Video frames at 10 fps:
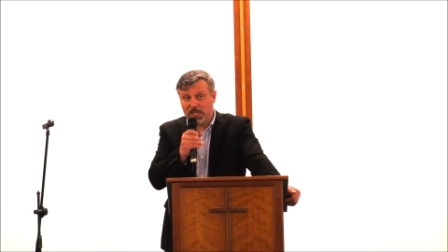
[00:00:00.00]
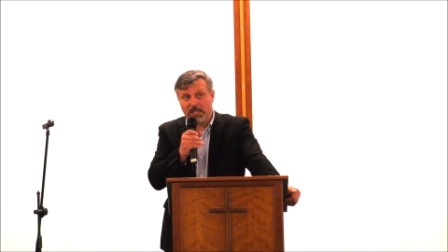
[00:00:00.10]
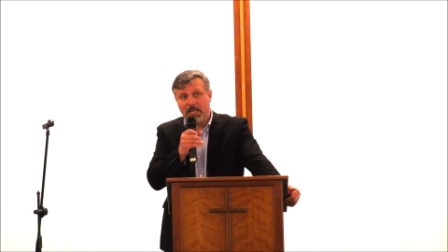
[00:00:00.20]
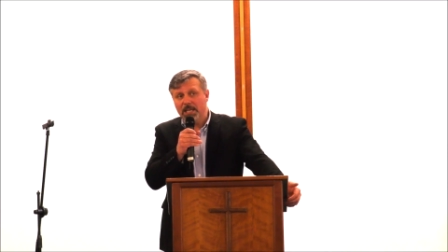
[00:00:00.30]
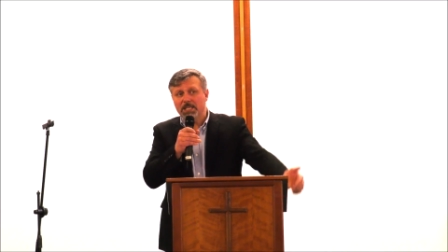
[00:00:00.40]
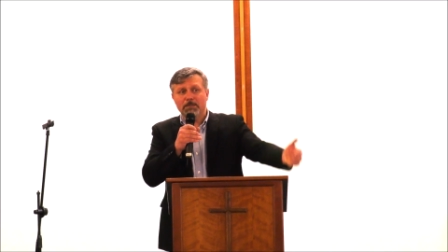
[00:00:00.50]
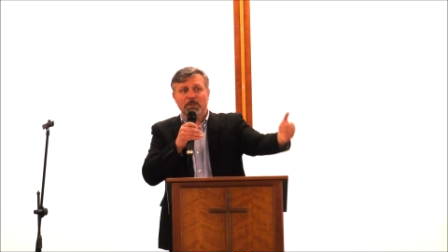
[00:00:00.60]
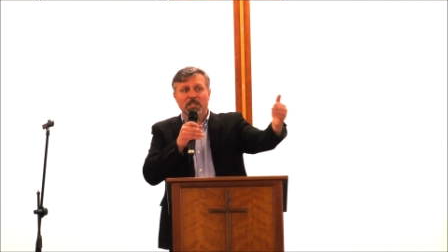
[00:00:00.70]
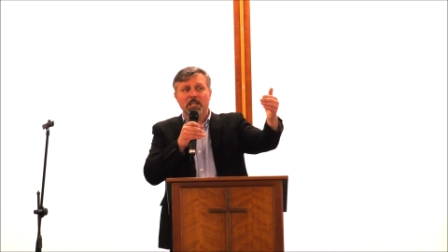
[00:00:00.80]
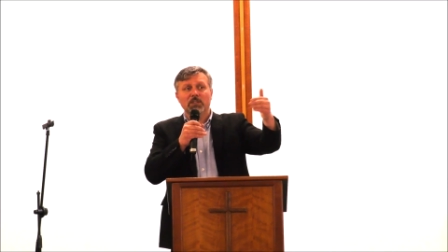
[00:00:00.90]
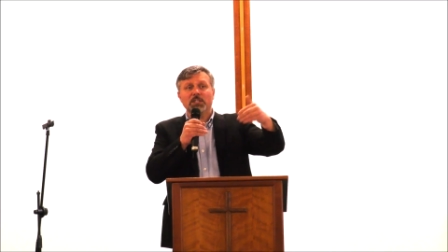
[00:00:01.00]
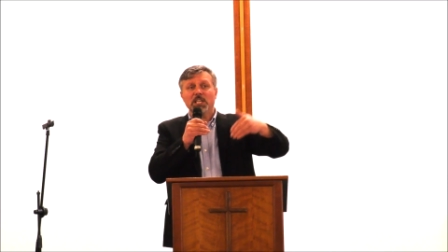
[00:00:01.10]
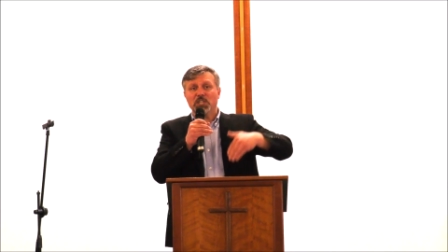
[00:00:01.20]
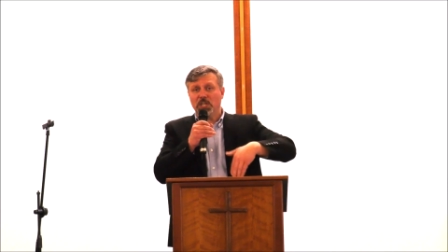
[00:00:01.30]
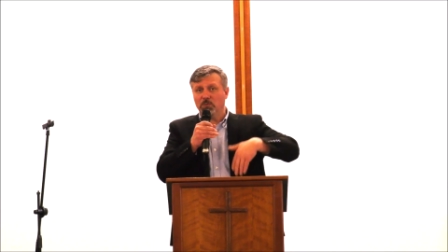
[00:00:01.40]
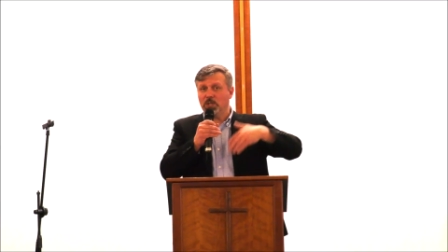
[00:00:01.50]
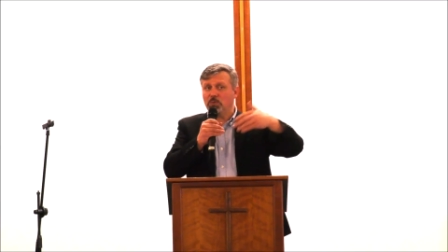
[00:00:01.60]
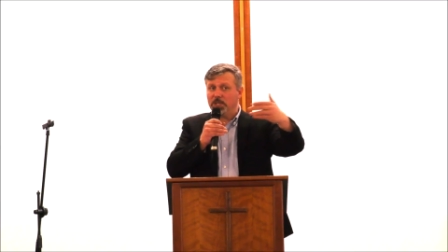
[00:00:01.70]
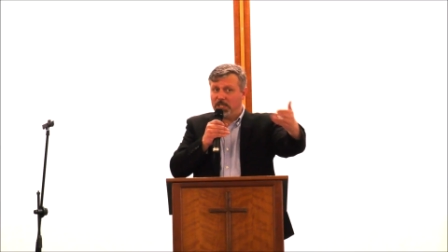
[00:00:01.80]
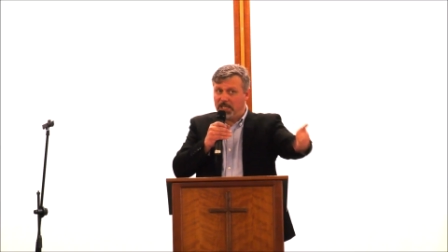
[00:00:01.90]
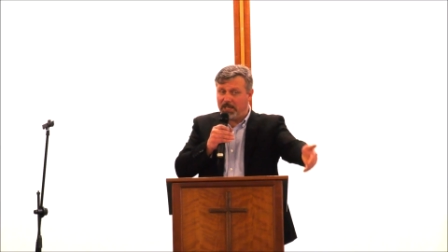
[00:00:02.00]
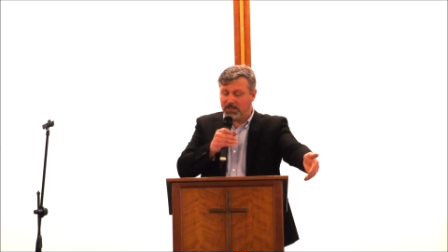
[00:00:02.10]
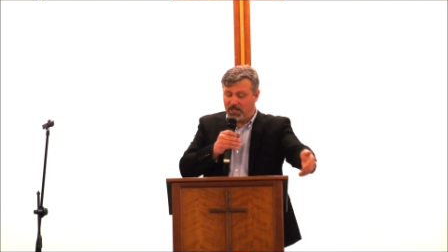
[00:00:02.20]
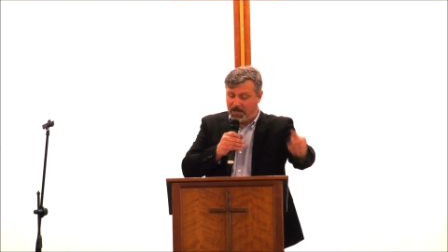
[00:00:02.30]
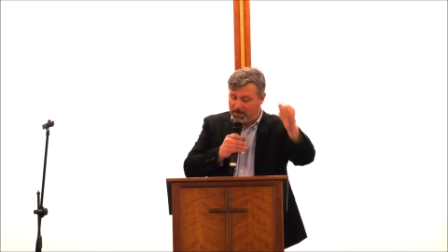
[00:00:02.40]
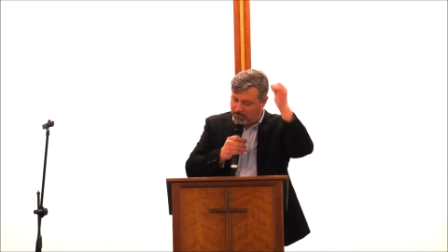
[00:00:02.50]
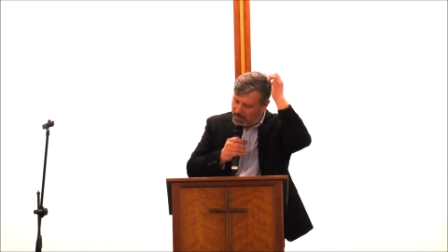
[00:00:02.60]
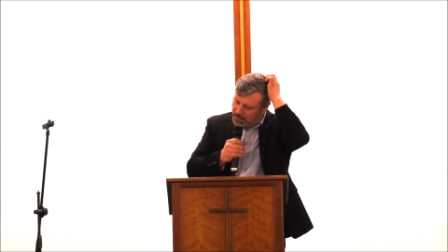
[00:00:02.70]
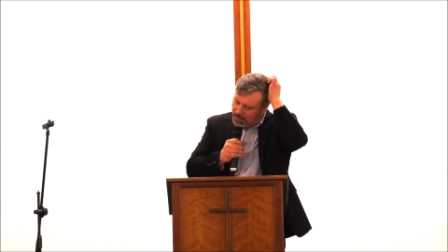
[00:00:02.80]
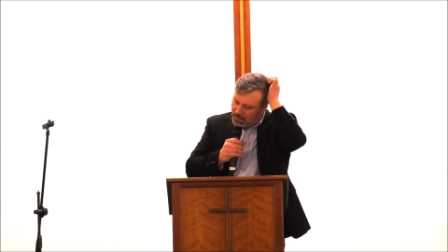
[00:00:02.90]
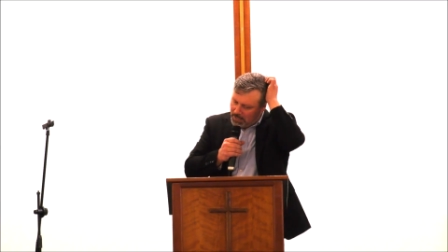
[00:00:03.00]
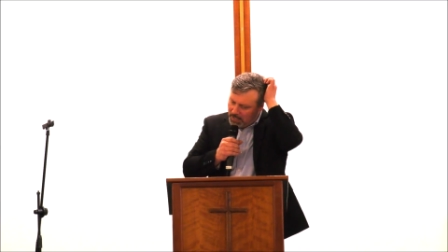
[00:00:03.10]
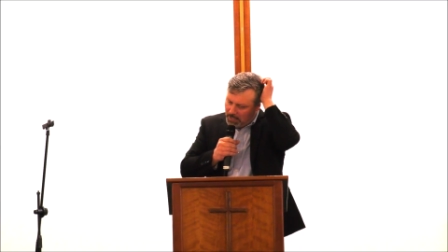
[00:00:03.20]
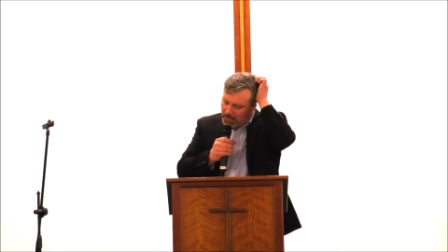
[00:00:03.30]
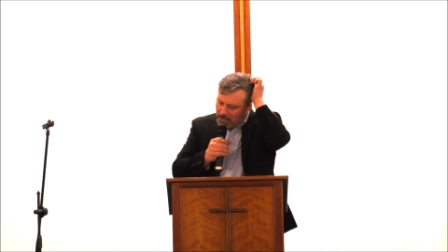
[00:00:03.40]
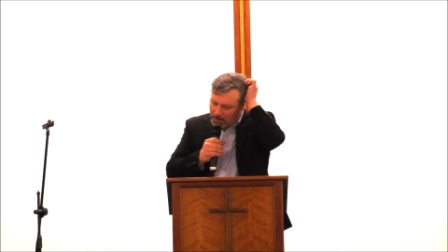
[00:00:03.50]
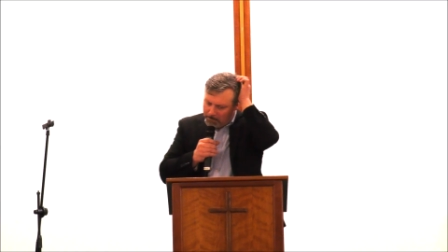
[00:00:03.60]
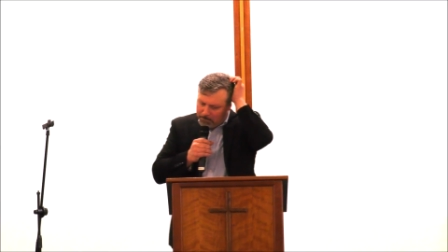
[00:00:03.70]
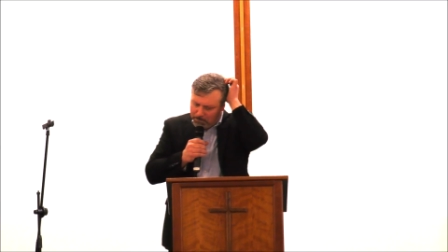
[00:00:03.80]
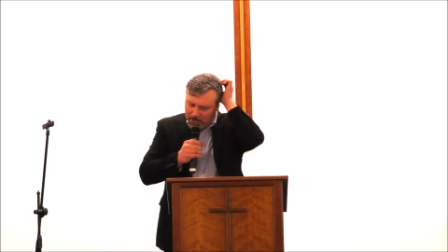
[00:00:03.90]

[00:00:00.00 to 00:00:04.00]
And there is a particular teaching which was at that time. Um,